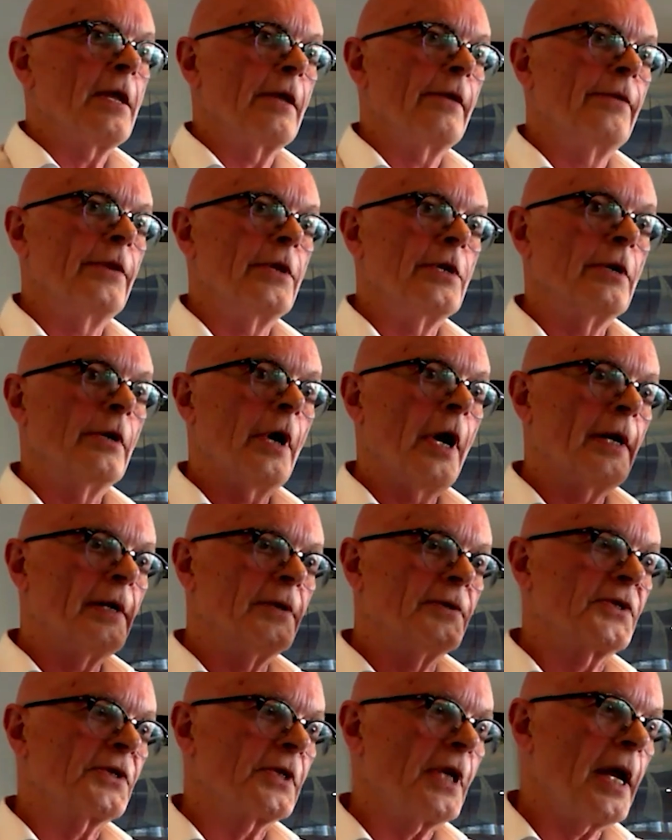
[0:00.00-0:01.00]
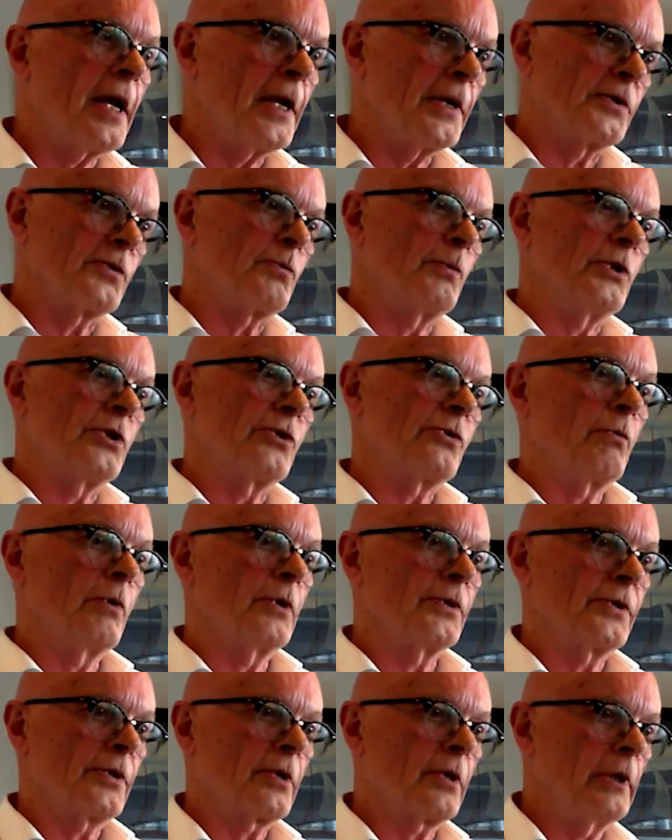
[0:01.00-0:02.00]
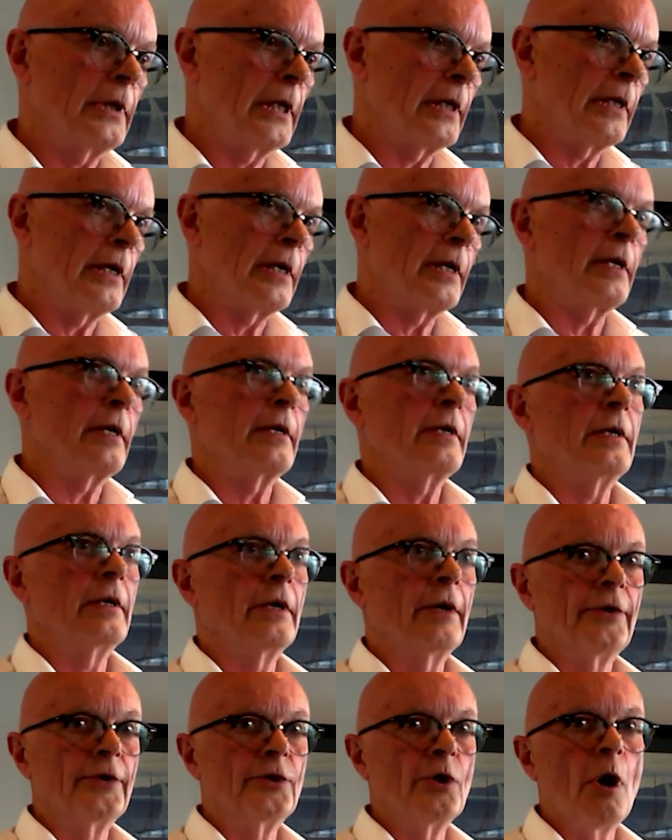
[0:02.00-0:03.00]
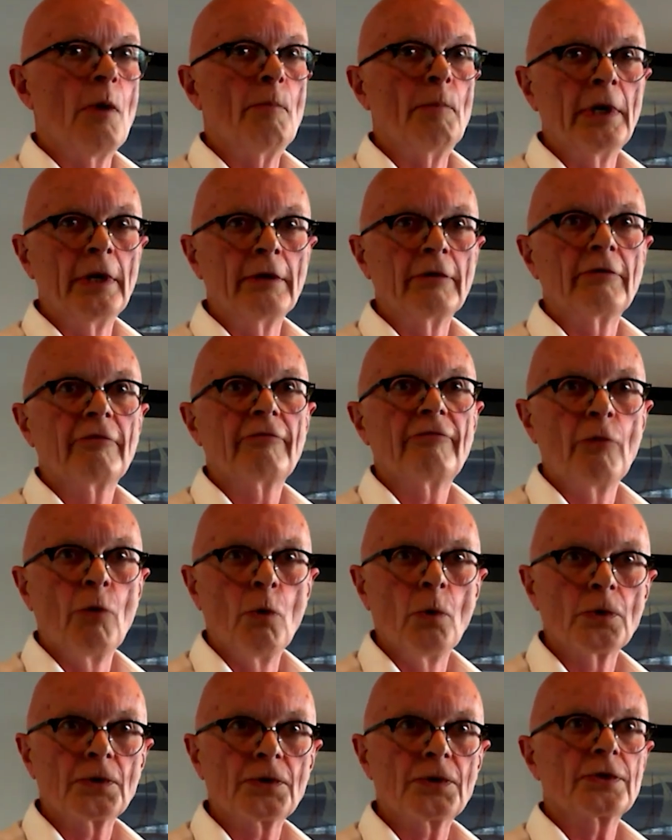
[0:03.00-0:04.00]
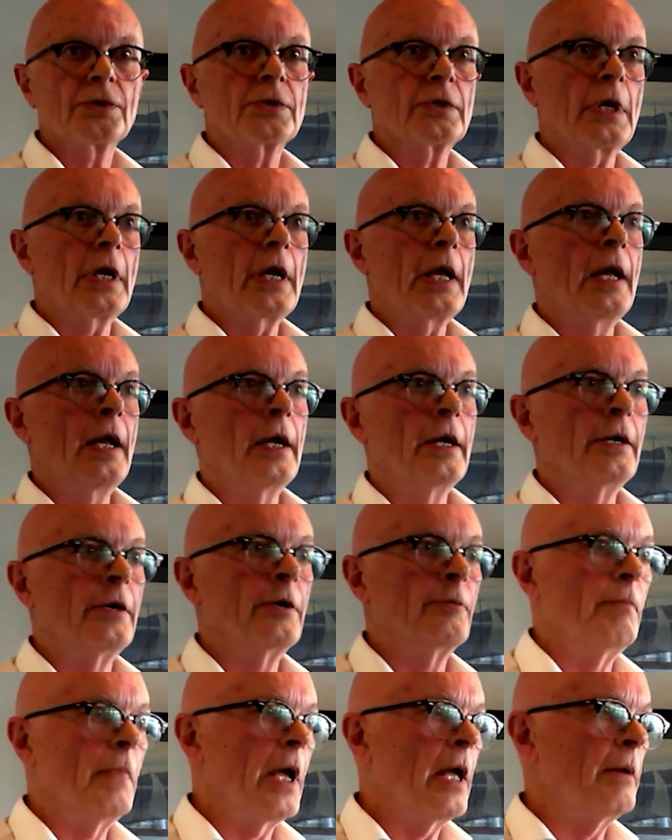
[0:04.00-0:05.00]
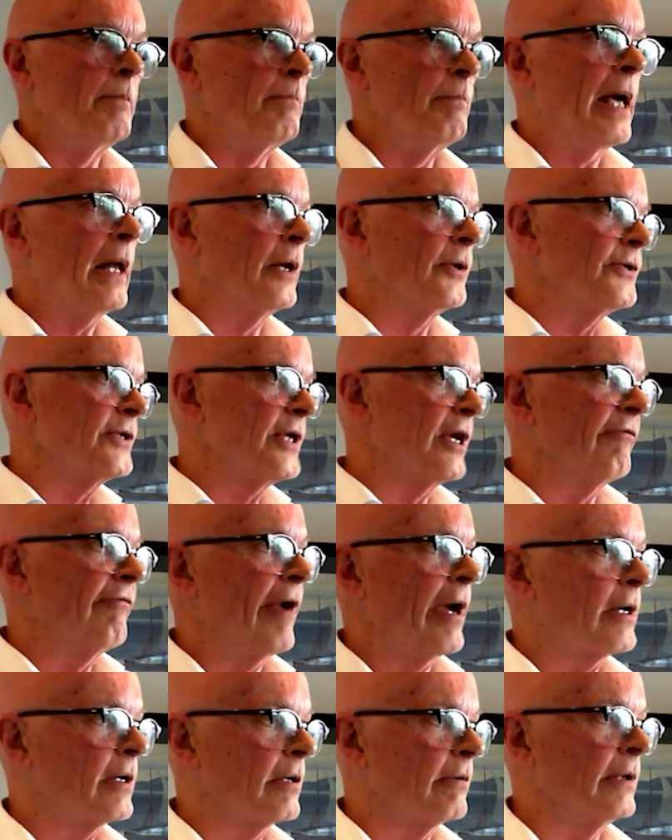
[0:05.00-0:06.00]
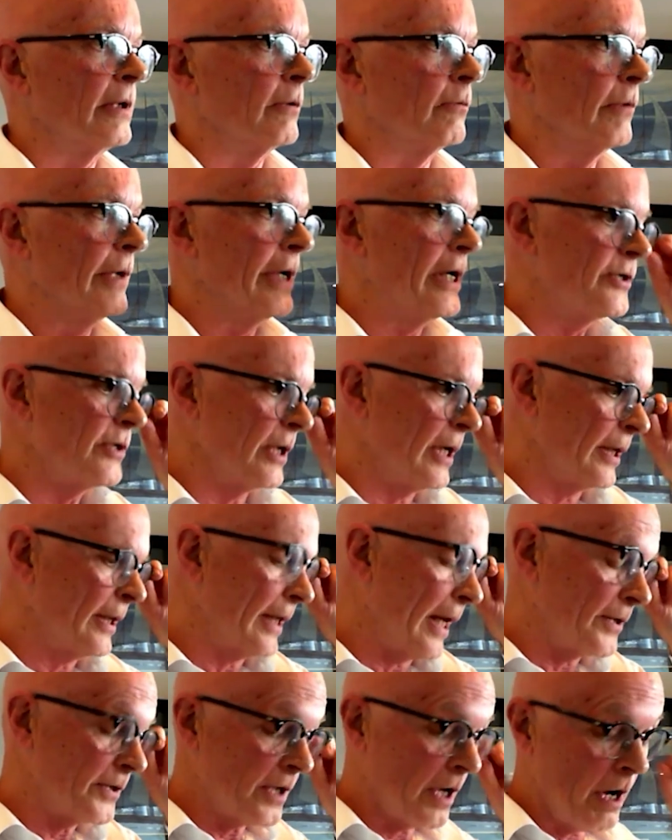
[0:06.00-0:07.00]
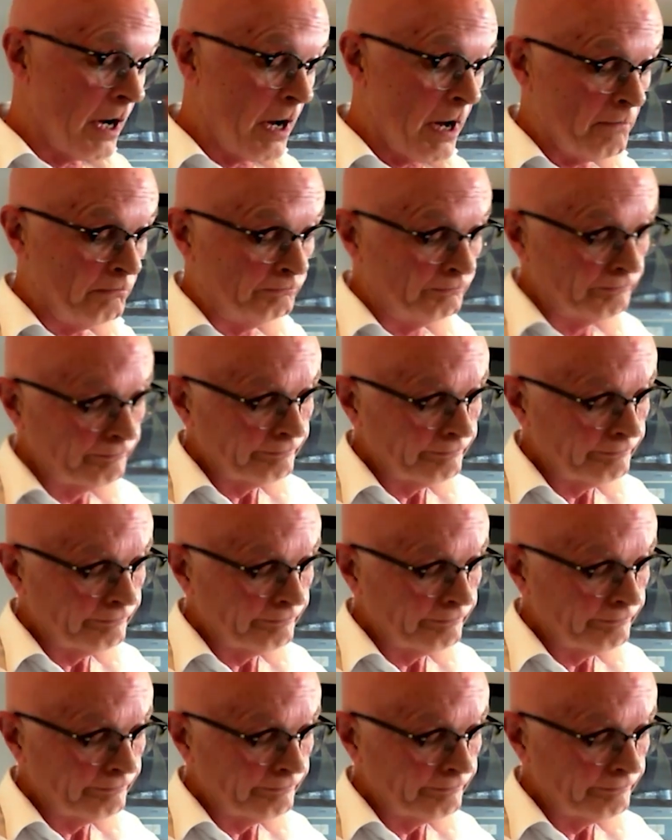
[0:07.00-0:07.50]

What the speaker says: the United States, which was clearly, the dominant force and balancing factor in the region at that time,